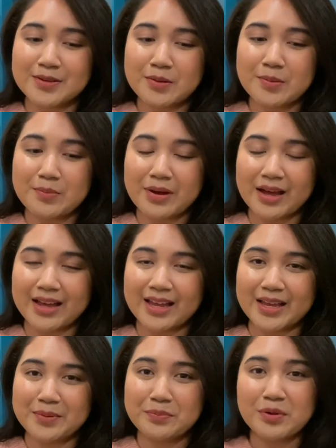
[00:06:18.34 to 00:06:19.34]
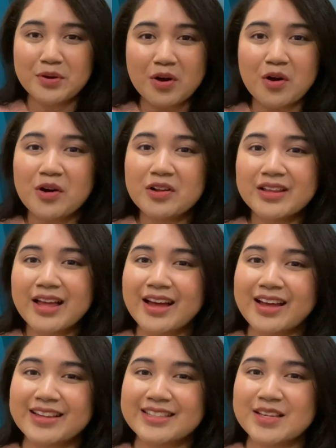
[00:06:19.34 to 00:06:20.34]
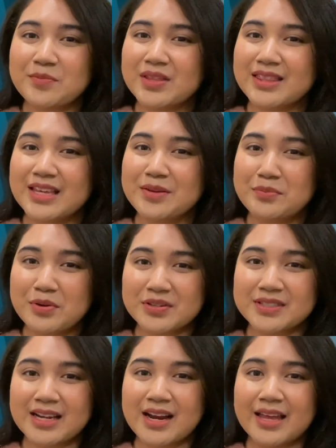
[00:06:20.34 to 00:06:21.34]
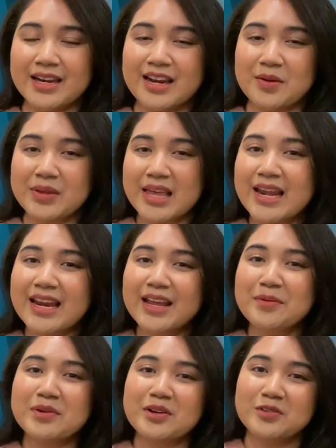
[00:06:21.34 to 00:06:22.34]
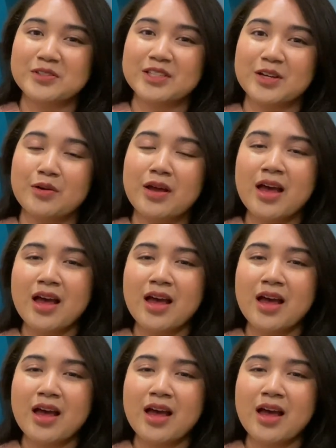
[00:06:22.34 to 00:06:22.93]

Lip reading: my book haul, some of the books that I ended up getting, but also